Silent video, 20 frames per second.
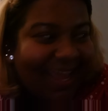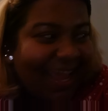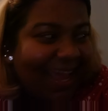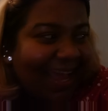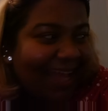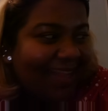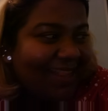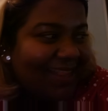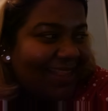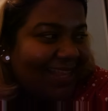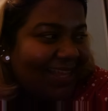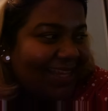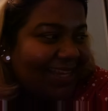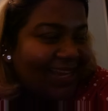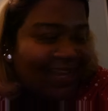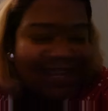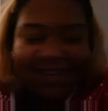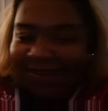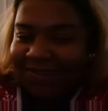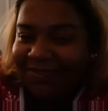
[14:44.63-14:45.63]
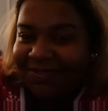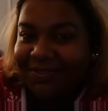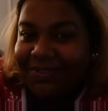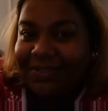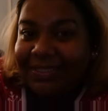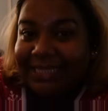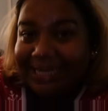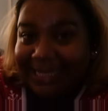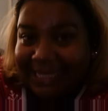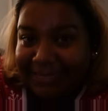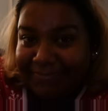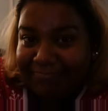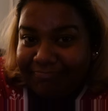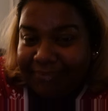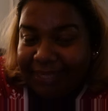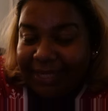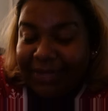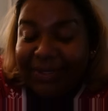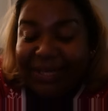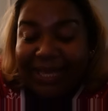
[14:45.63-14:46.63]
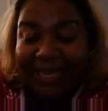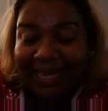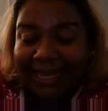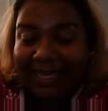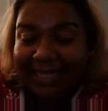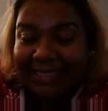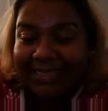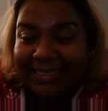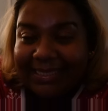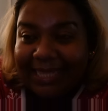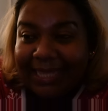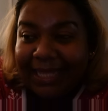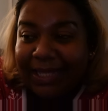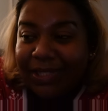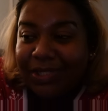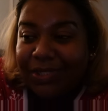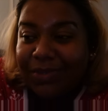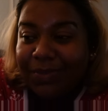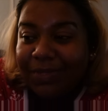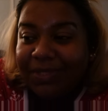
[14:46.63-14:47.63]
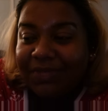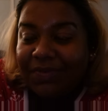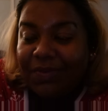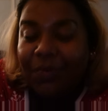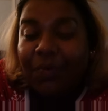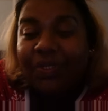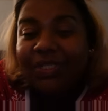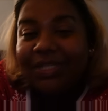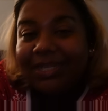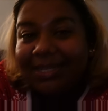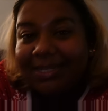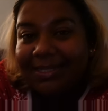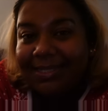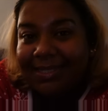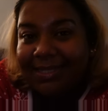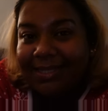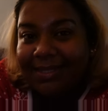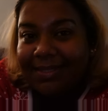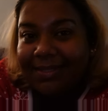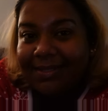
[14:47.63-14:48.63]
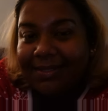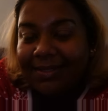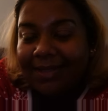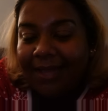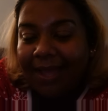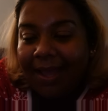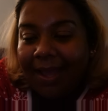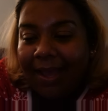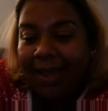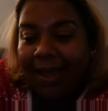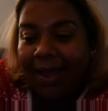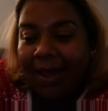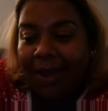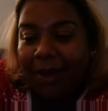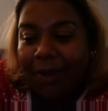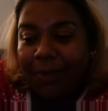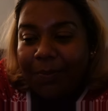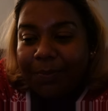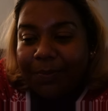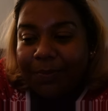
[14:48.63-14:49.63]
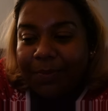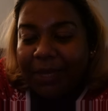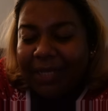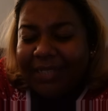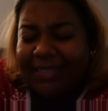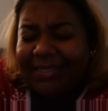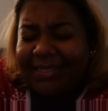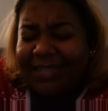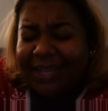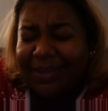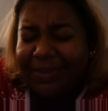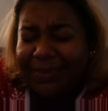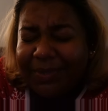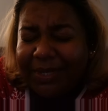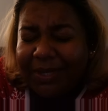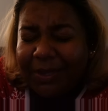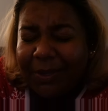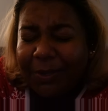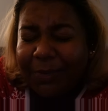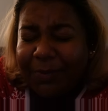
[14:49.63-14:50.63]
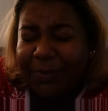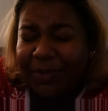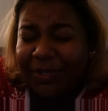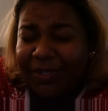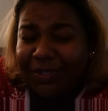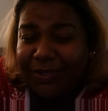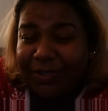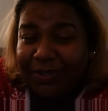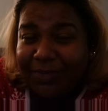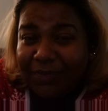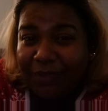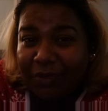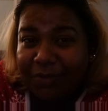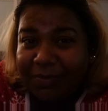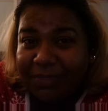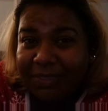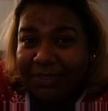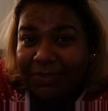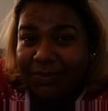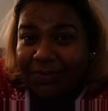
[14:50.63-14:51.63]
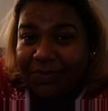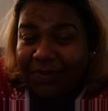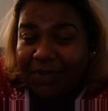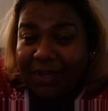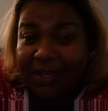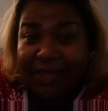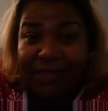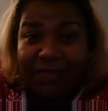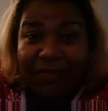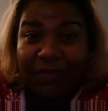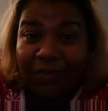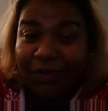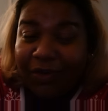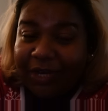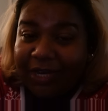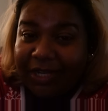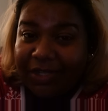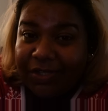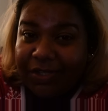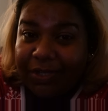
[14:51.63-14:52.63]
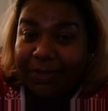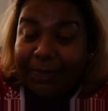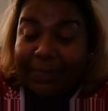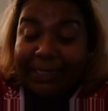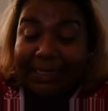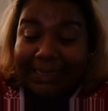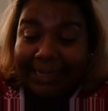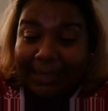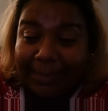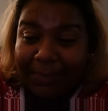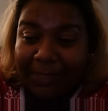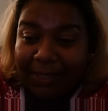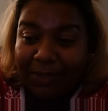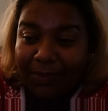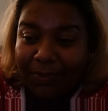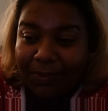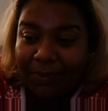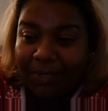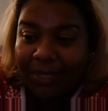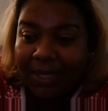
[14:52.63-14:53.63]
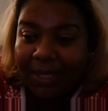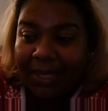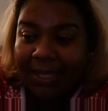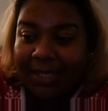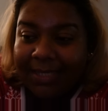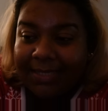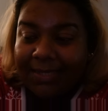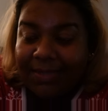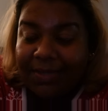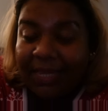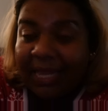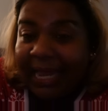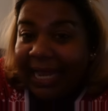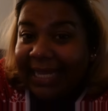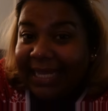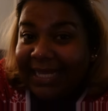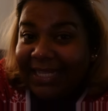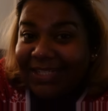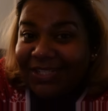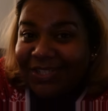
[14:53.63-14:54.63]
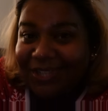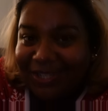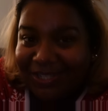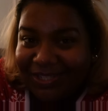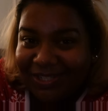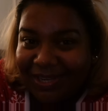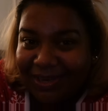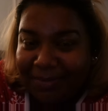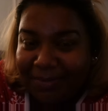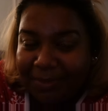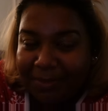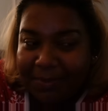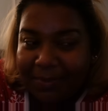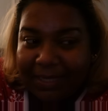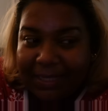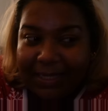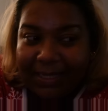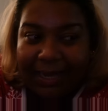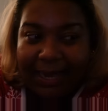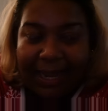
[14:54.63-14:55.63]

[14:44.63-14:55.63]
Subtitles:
And then head off to sleep. Okay, guys, thank you so much for watching and here. I genuinely hope you're enjoying Vlogmas so far. If you're not enjoying, please let me know so that I can change it up a bit.